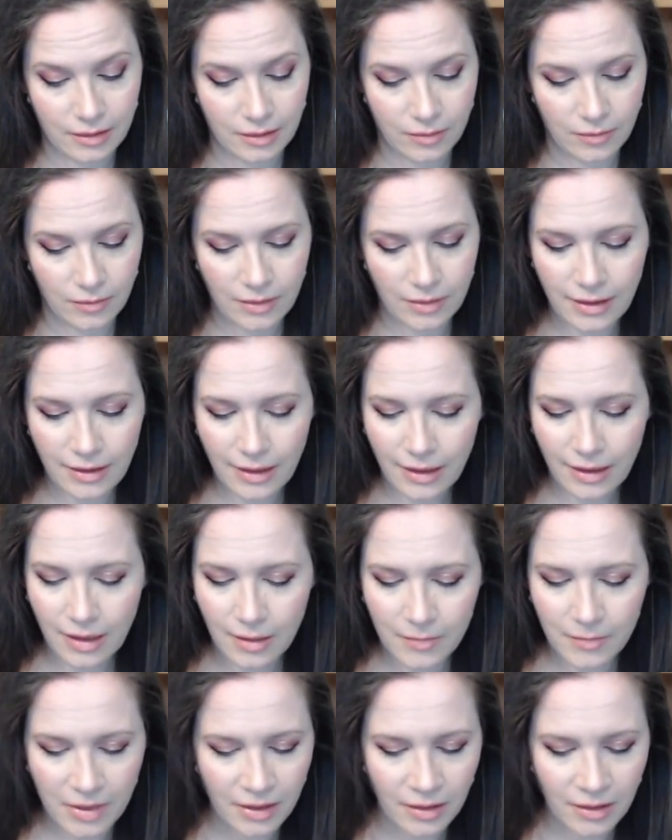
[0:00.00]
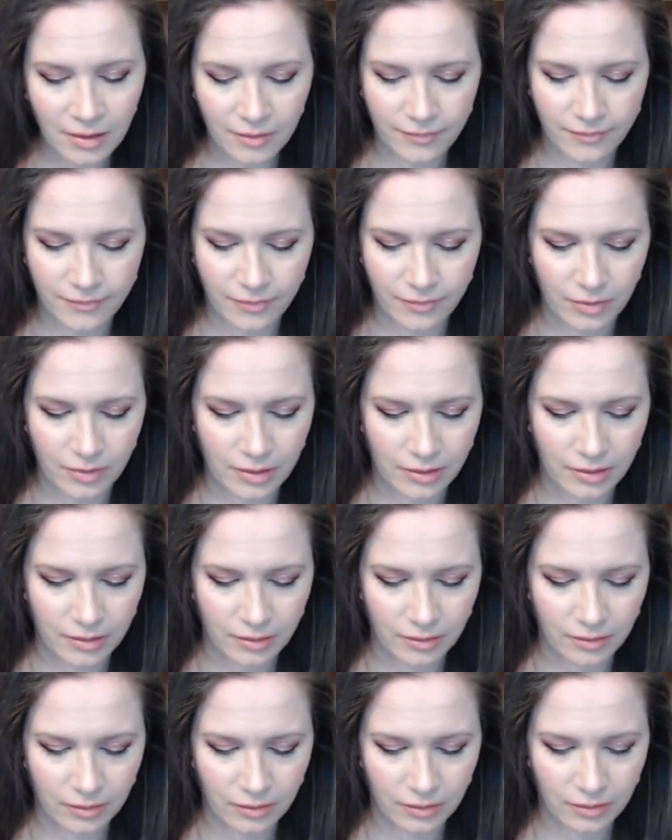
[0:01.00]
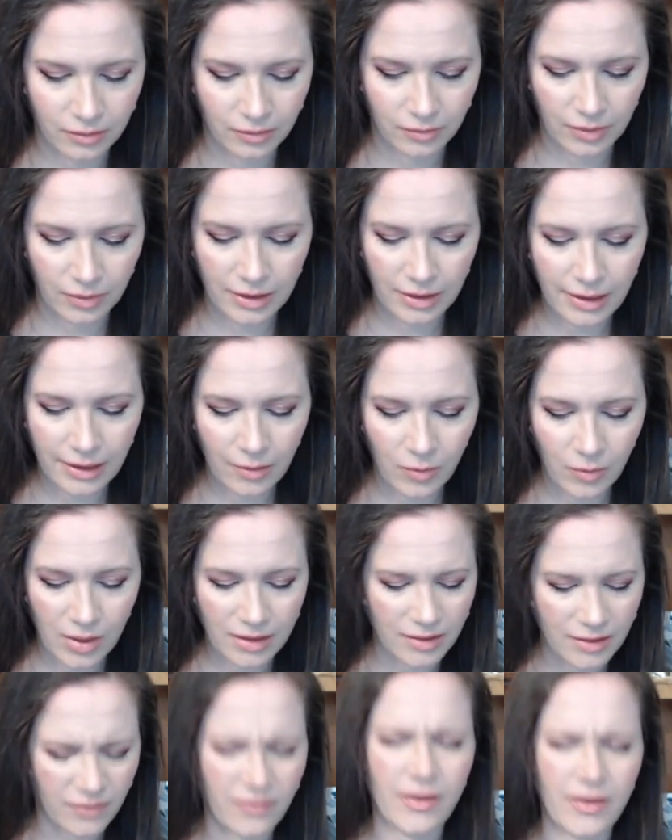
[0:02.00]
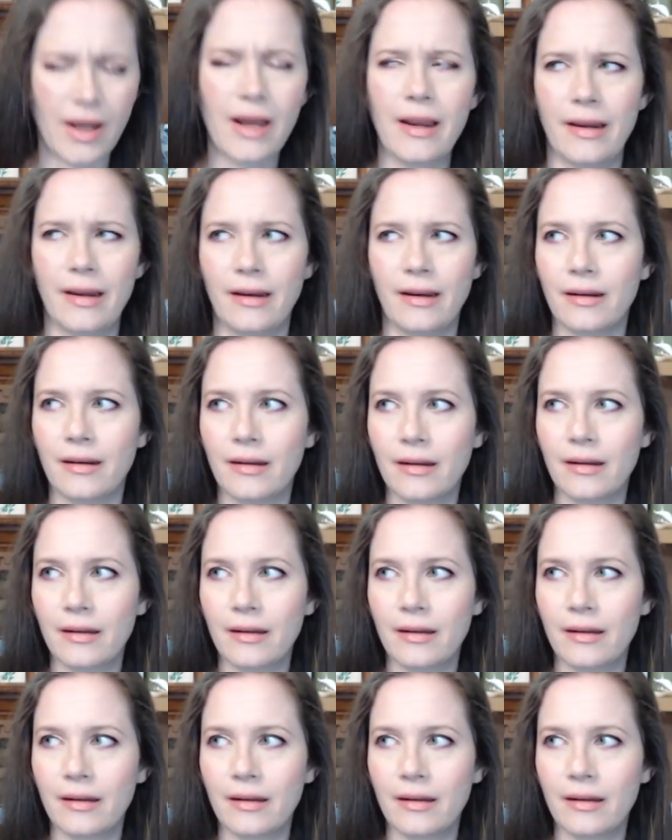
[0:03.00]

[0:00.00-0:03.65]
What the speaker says: What did I come in here for? What did I want to find?